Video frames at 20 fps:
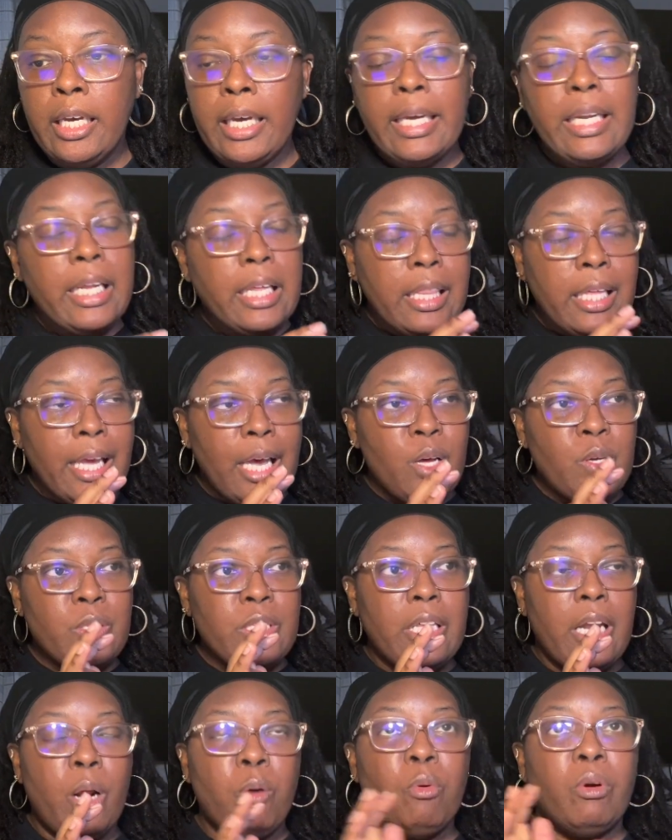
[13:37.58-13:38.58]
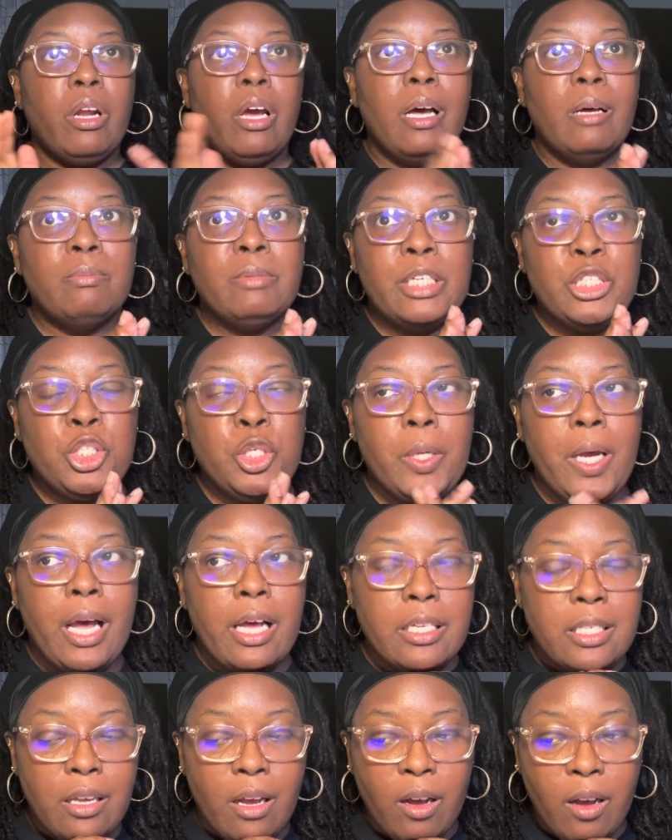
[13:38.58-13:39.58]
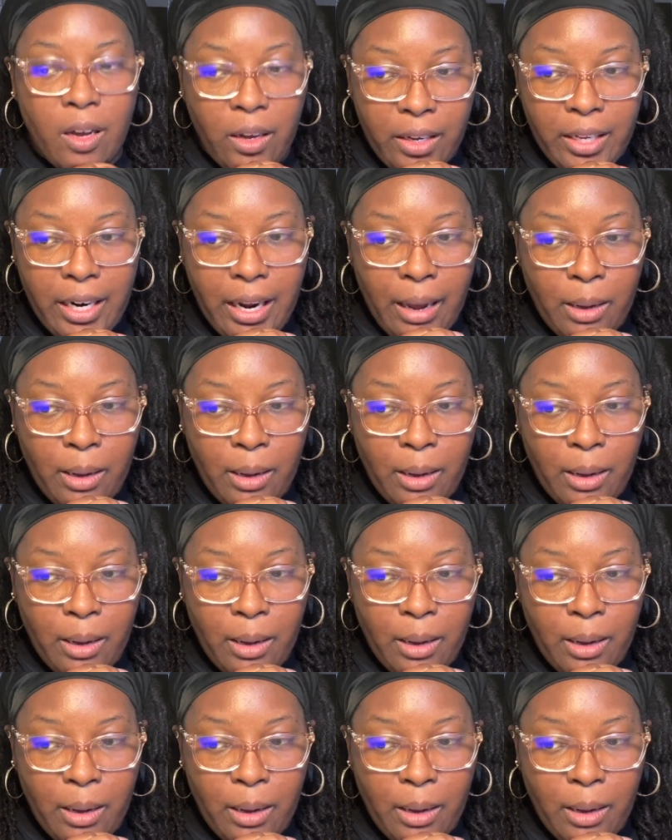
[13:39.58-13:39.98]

anything else that I want to update you guys on?